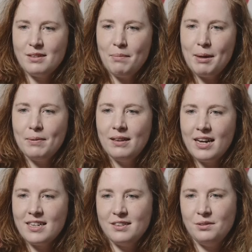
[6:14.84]
Some people
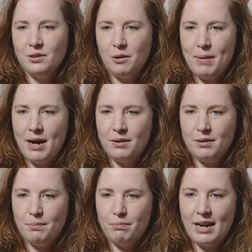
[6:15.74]
like to talk
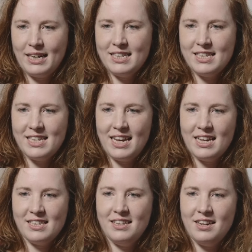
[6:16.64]
about pregnancy
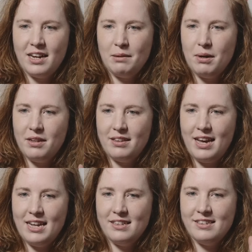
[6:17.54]
as a nine-month
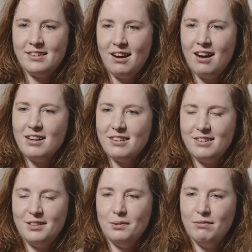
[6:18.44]
head start
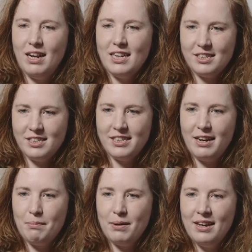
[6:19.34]
to a
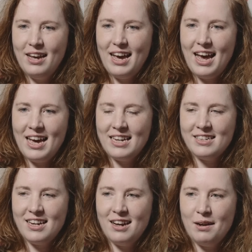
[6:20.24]
relationship,
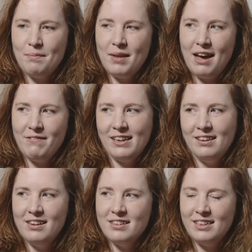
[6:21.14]
and um, having
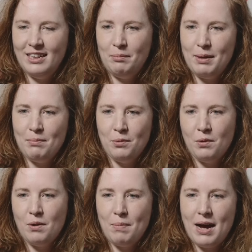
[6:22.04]
learned a little bit
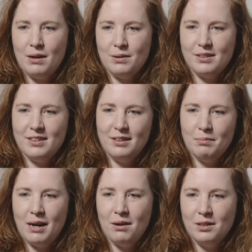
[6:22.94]
more about the
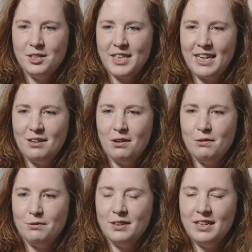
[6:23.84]
biology of